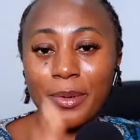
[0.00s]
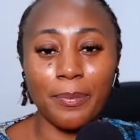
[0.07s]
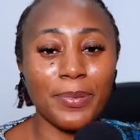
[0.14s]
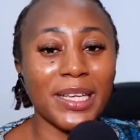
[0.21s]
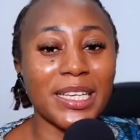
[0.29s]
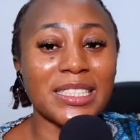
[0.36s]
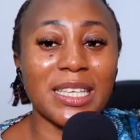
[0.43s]

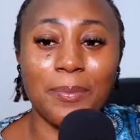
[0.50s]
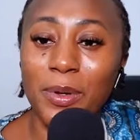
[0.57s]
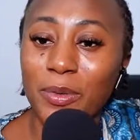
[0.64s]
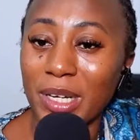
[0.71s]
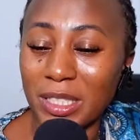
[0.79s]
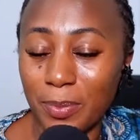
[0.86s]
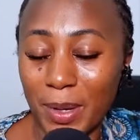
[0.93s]
But please keep
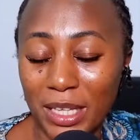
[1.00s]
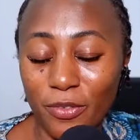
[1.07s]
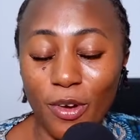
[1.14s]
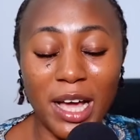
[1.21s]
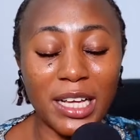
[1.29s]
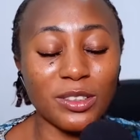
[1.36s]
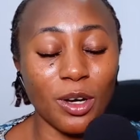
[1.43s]
it
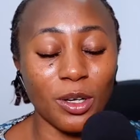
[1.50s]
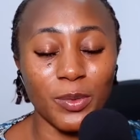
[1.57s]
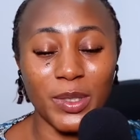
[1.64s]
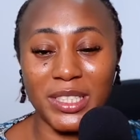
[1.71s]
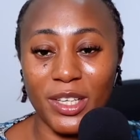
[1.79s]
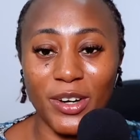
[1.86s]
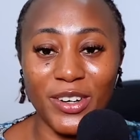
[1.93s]
respectful as
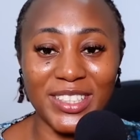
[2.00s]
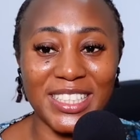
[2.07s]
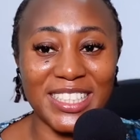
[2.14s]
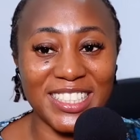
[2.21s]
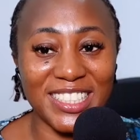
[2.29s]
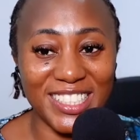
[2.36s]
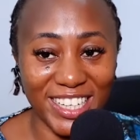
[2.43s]
always here on
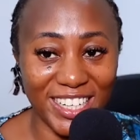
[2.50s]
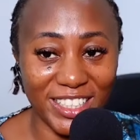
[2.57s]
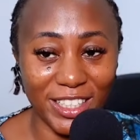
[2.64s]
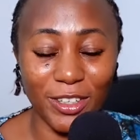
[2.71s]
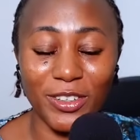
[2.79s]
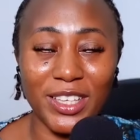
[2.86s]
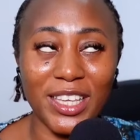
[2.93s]
this
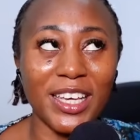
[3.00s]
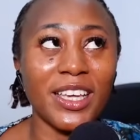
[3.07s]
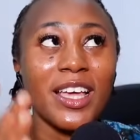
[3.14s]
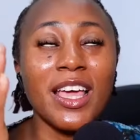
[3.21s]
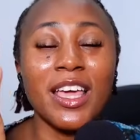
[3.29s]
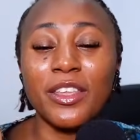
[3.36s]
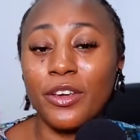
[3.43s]
channel,
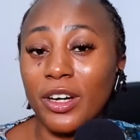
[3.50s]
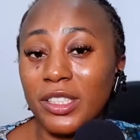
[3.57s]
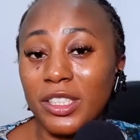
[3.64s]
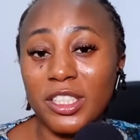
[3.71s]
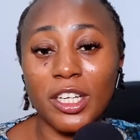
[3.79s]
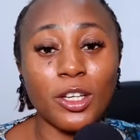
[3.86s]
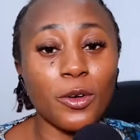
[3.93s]
okay? You're
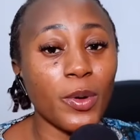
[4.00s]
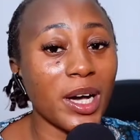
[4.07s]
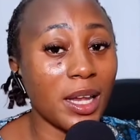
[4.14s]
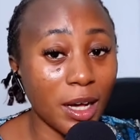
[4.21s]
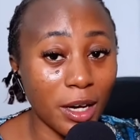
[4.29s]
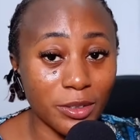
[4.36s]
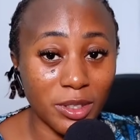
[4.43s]
on this channel,
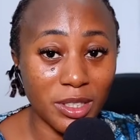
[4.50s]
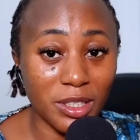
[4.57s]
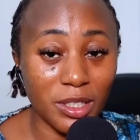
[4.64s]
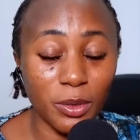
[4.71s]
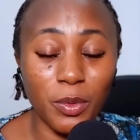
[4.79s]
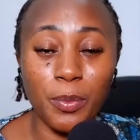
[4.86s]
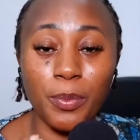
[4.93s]
we're allowed to
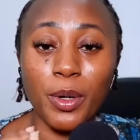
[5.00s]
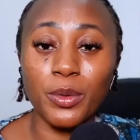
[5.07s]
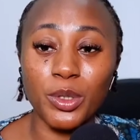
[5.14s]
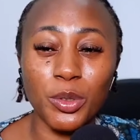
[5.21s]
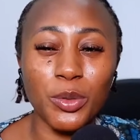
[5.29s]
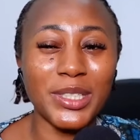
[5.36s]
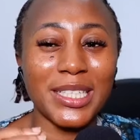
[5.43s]
disagree, but
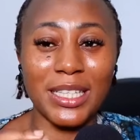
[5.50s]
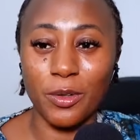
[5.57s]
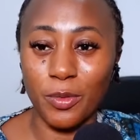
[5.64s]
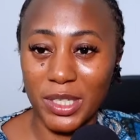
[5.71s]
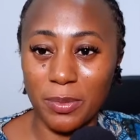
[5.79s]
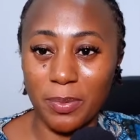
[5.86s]
we do it in a